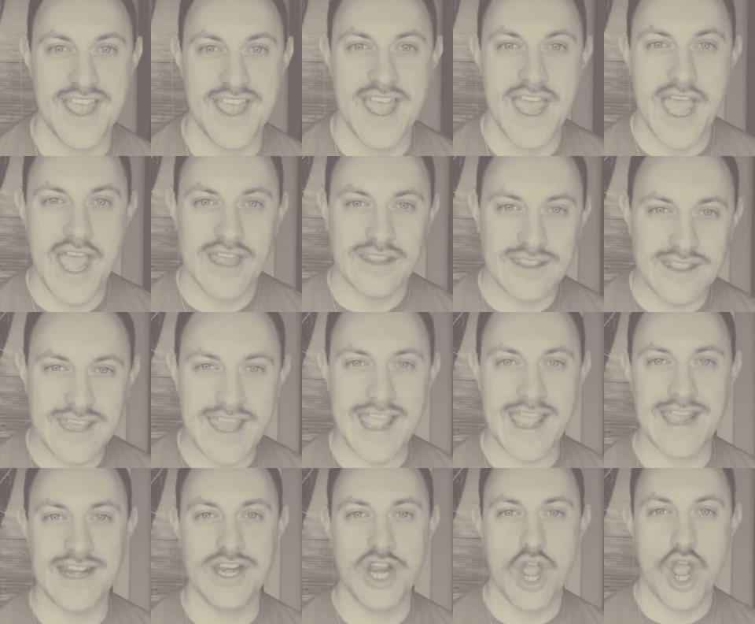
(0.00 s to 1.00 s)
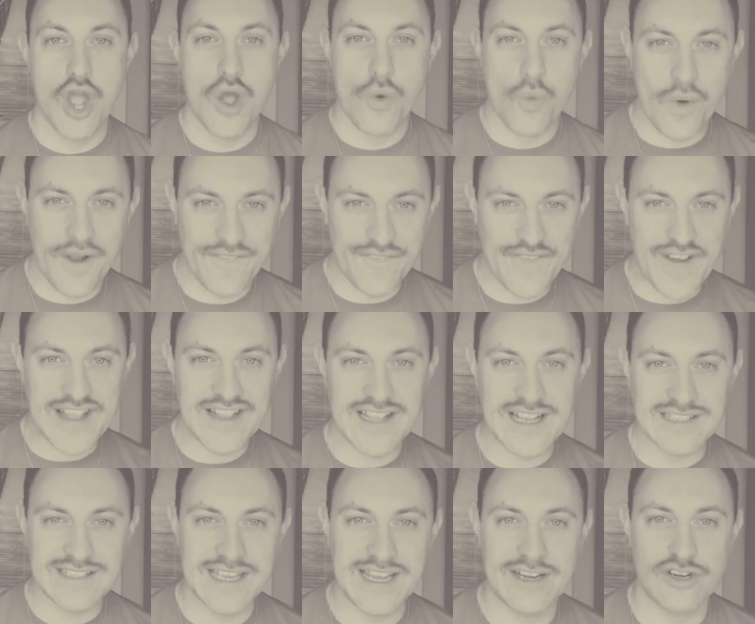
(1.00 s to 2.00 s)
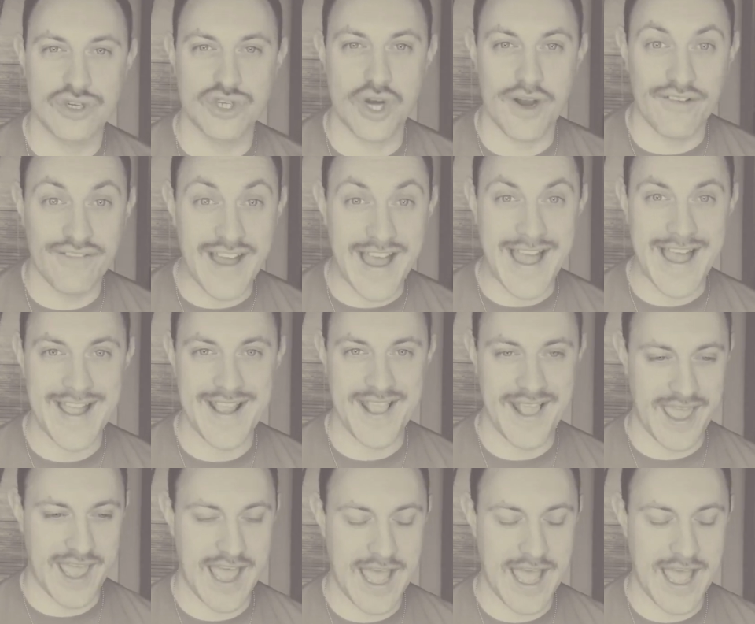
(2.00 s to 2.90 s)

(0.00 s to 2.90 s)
then we find this energy of I can.